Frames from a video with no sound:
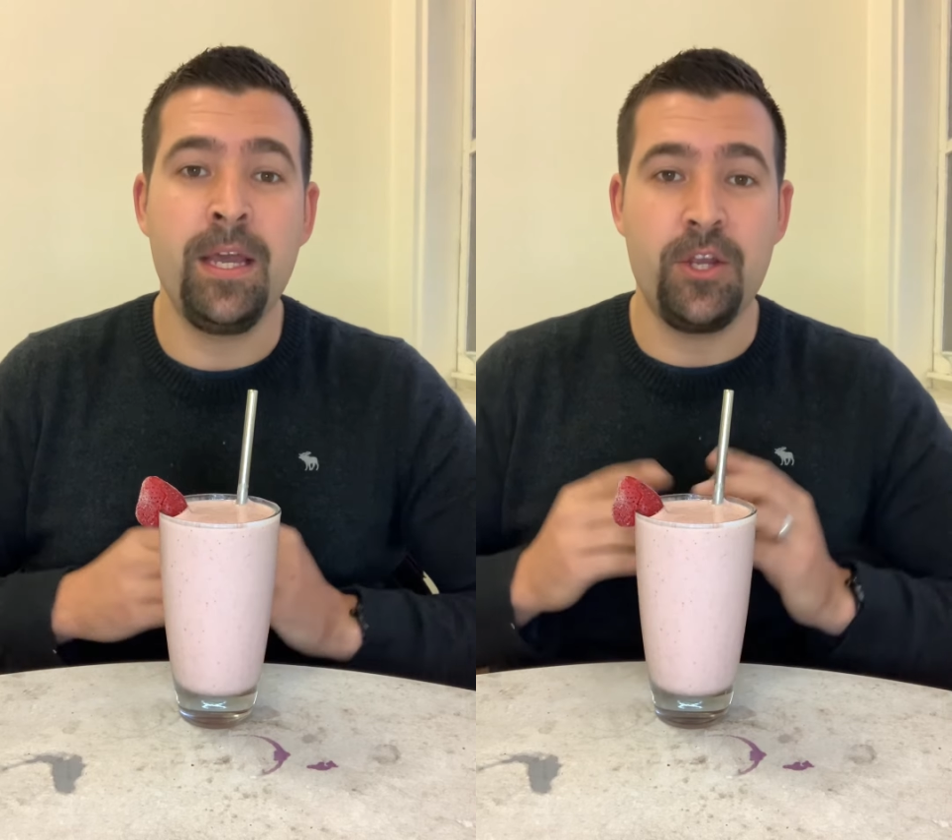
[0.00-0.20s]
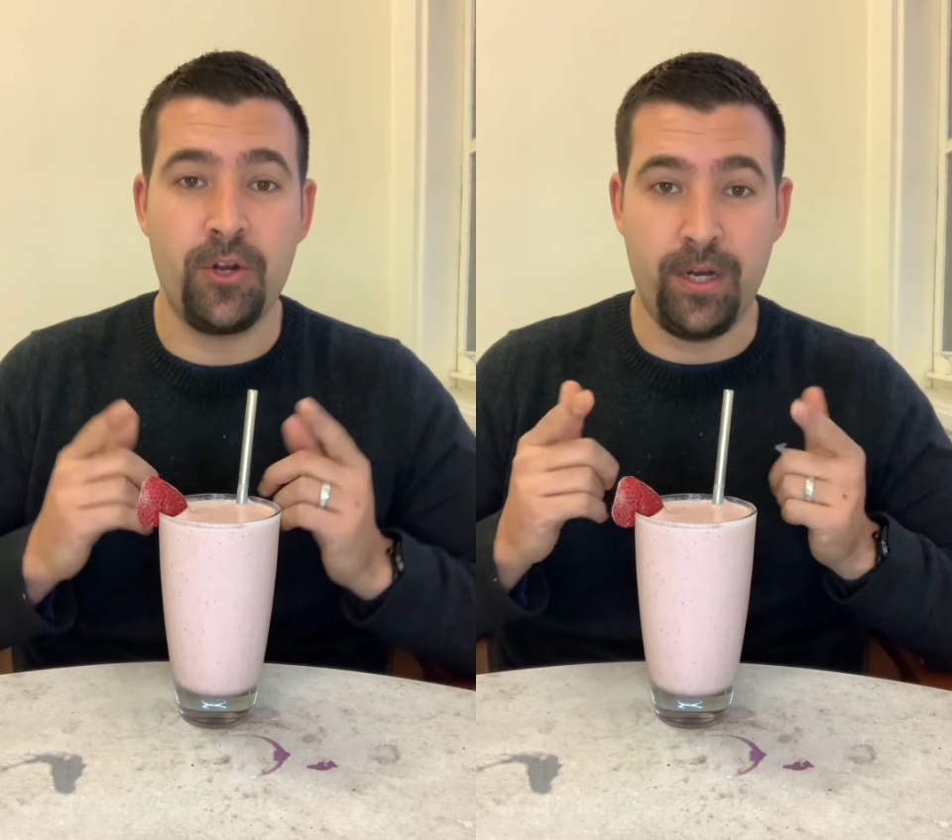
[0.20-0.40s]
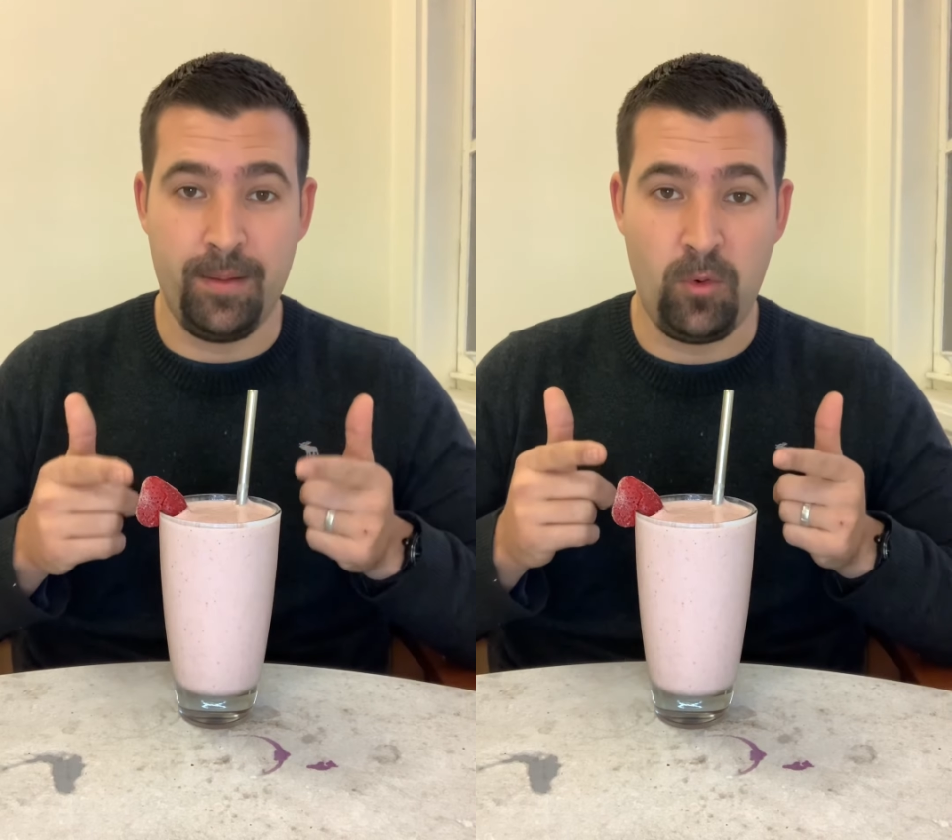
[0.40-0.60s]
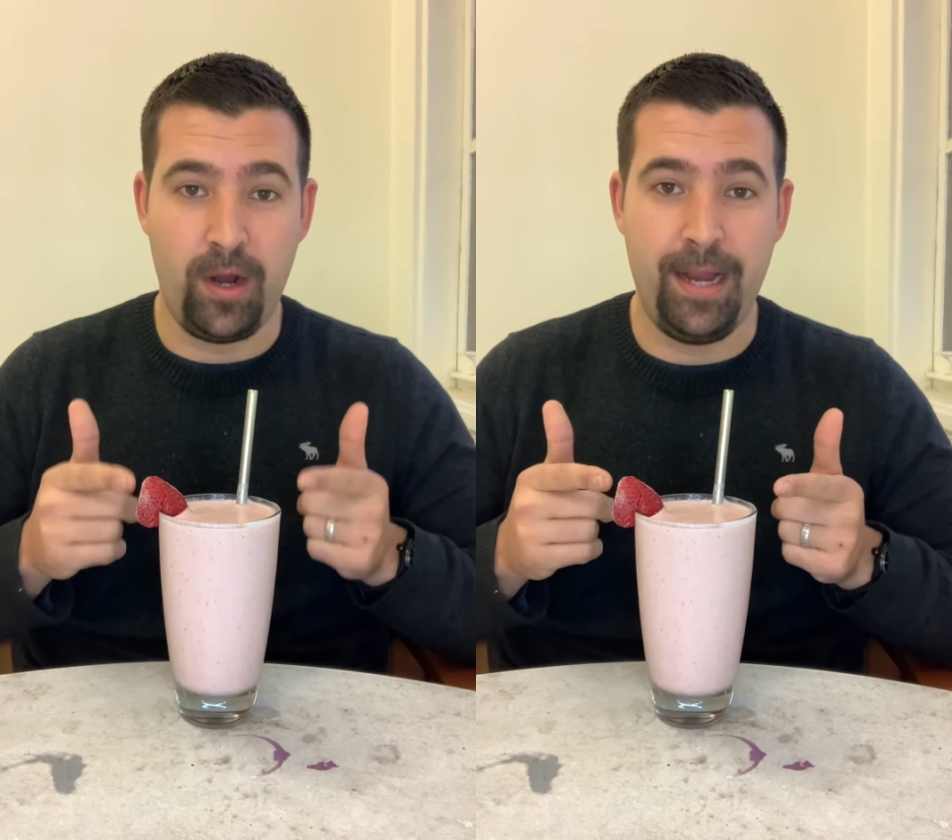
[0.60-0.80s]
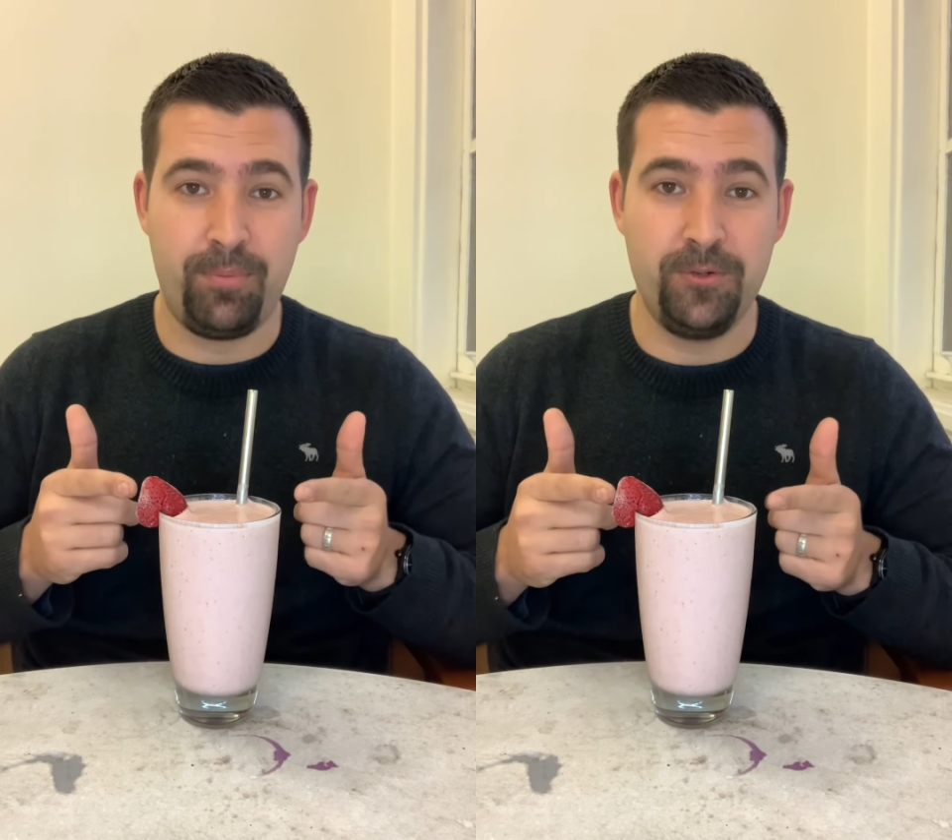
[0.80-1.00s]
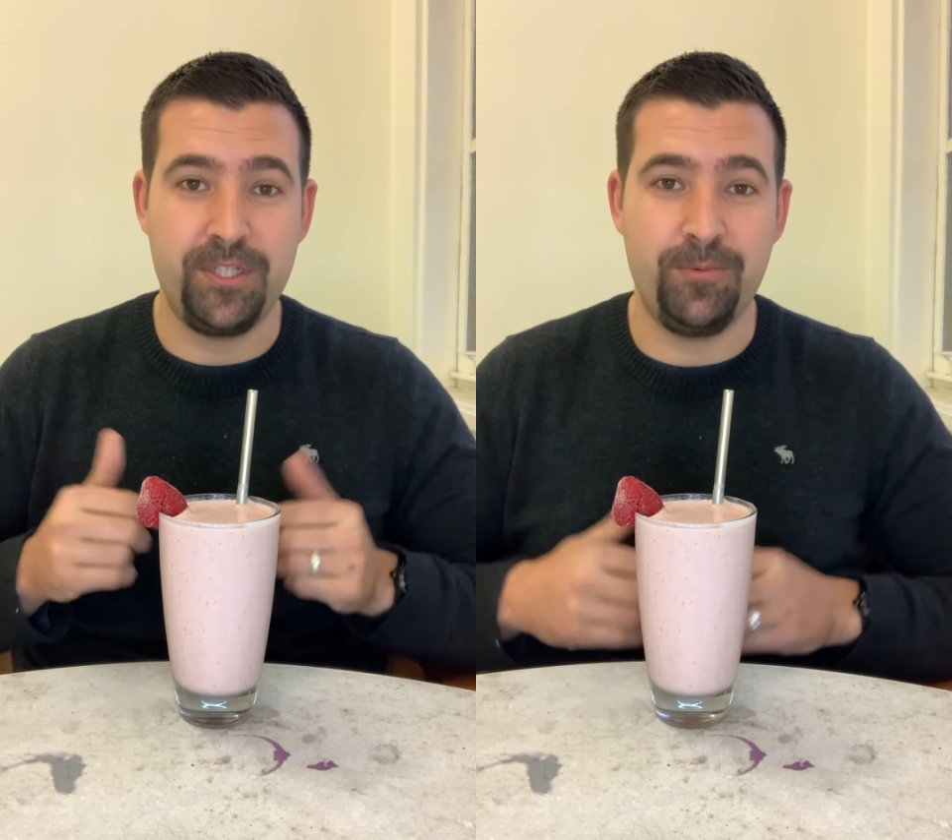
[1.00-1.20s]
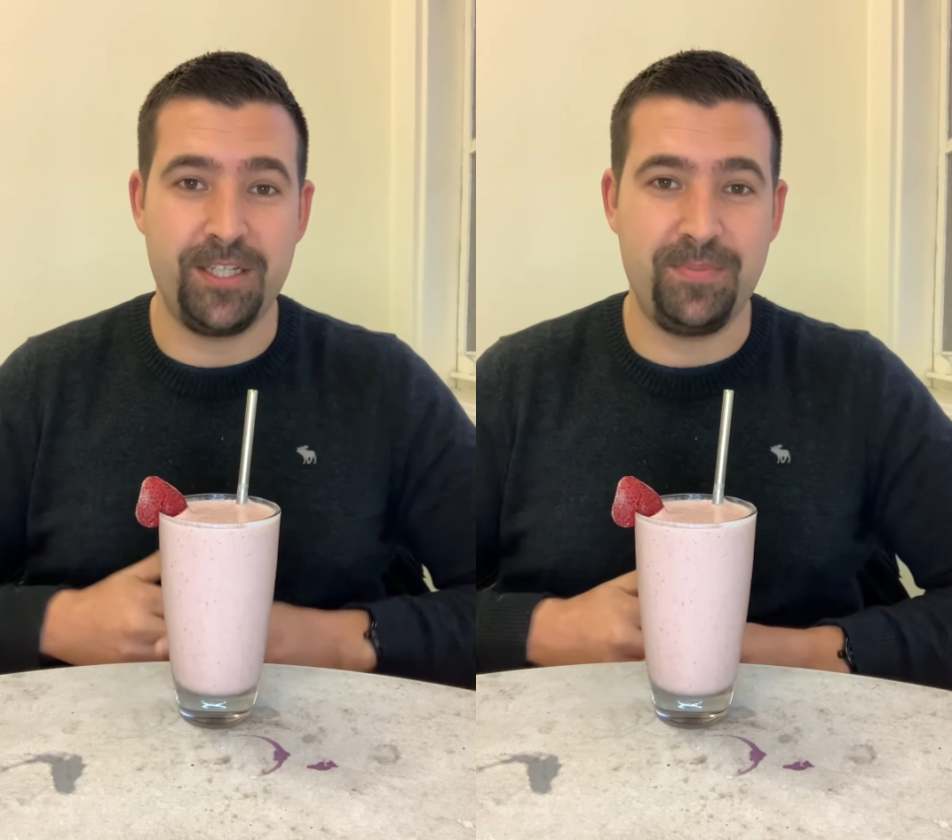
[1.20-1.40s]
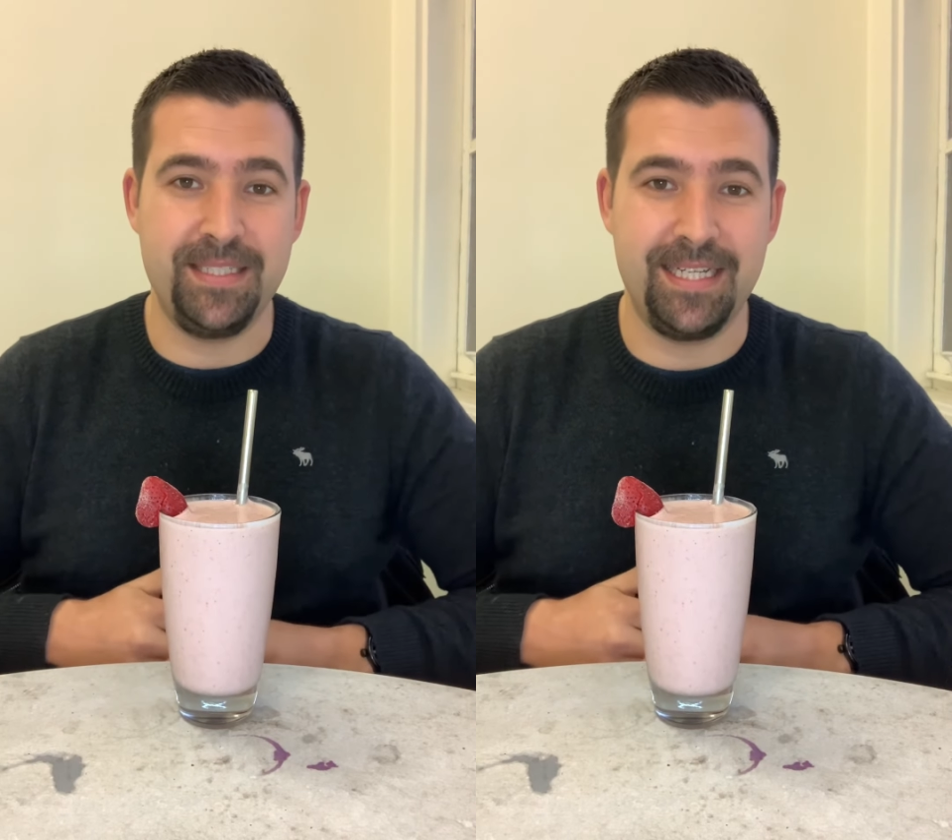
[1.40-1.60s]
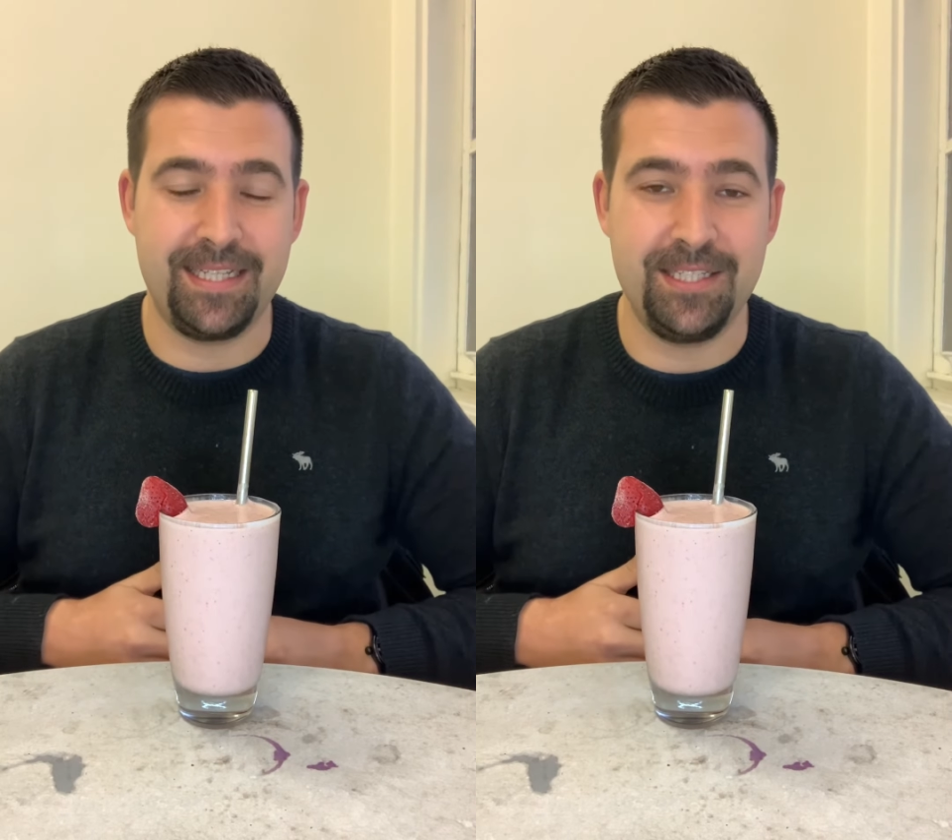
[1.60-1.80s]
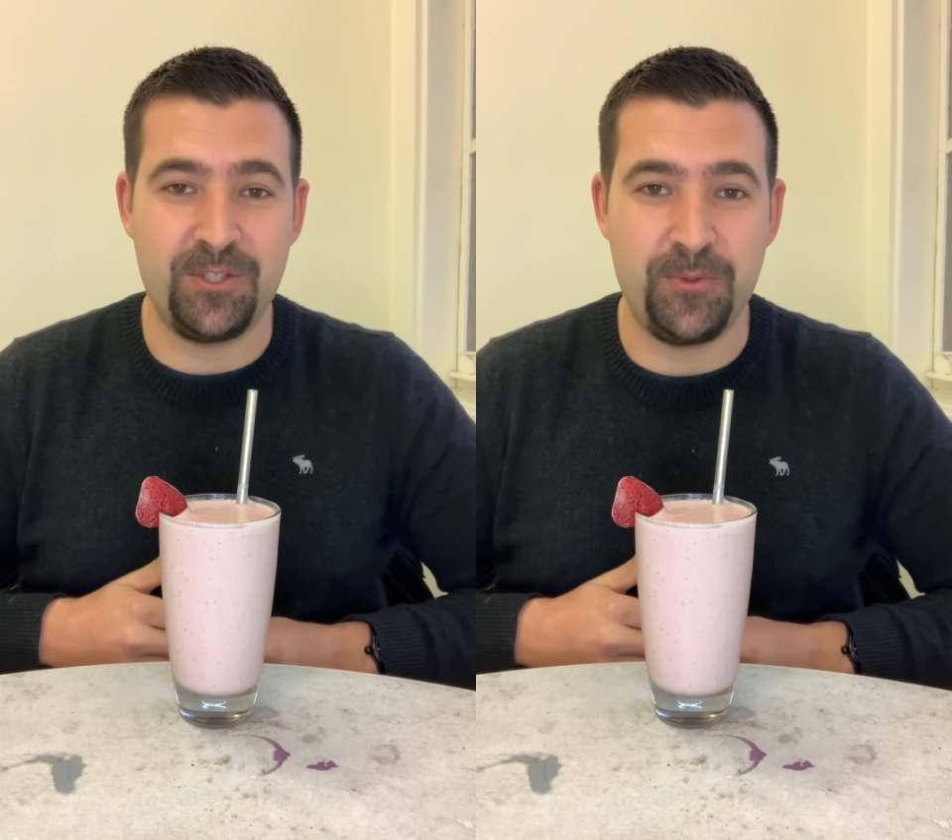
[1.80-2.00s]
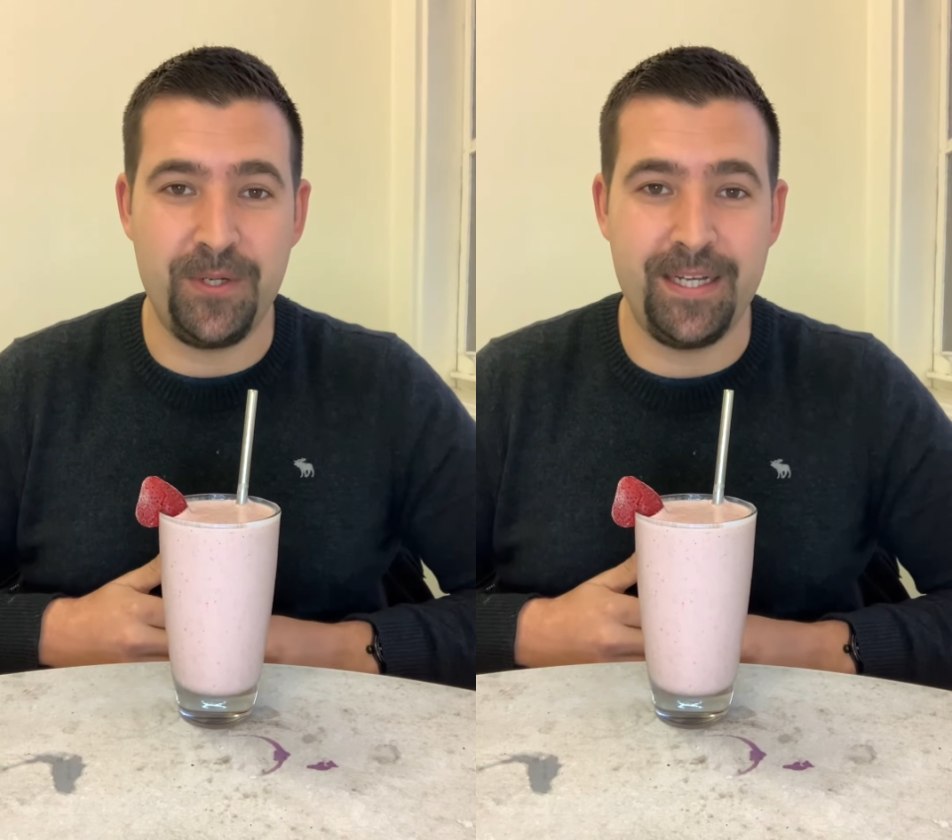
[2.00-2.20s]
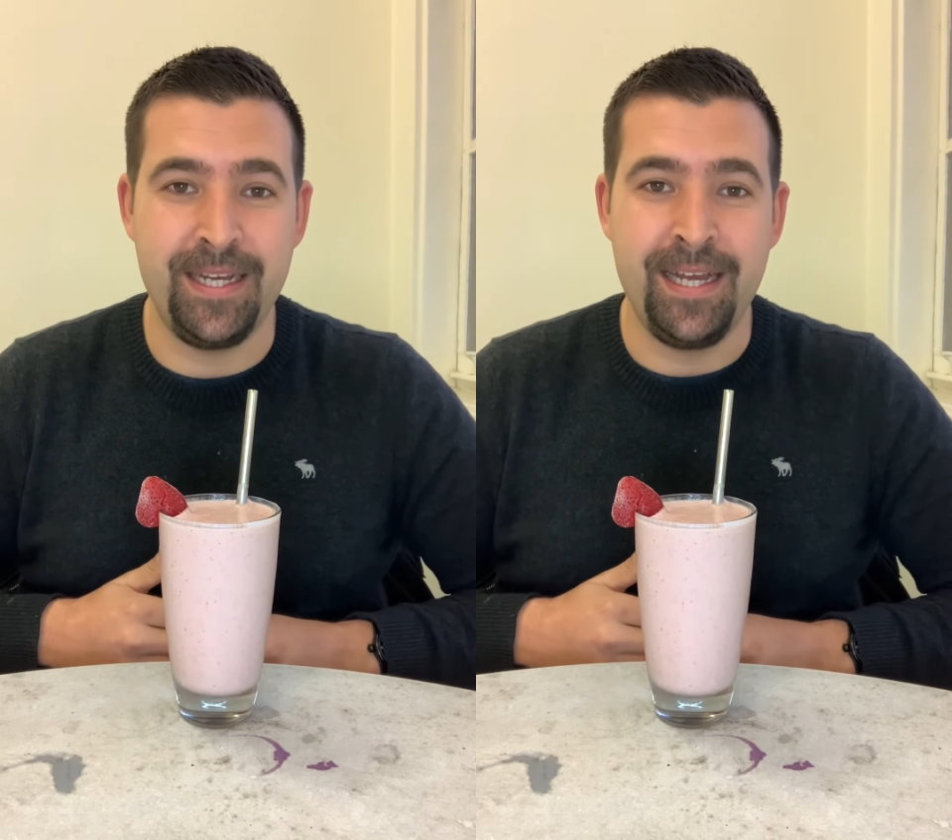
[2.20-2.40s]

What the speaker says: you're gonna get more high protein recipes like this one